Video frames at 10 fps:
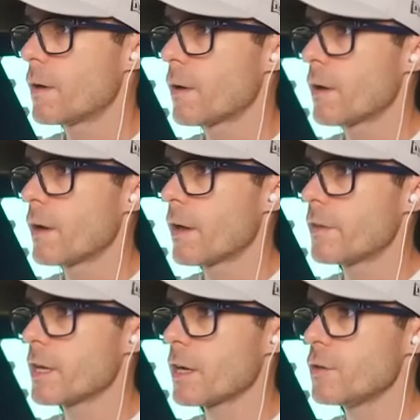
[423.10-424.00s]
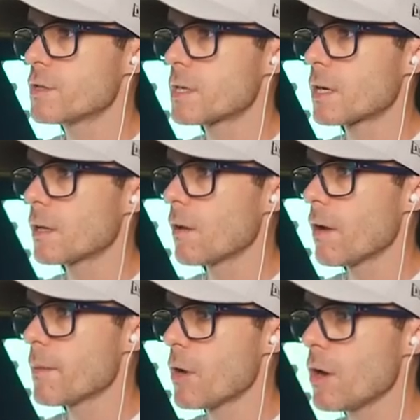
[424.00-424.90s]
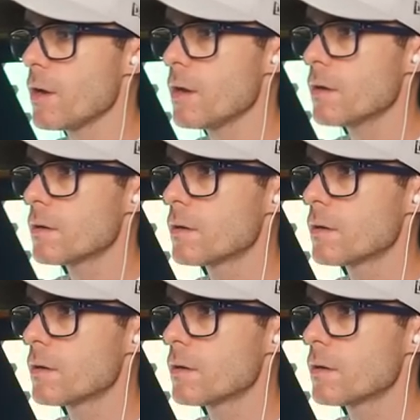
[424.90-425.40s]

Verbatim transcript: no, no, no, I think I use it to climb on.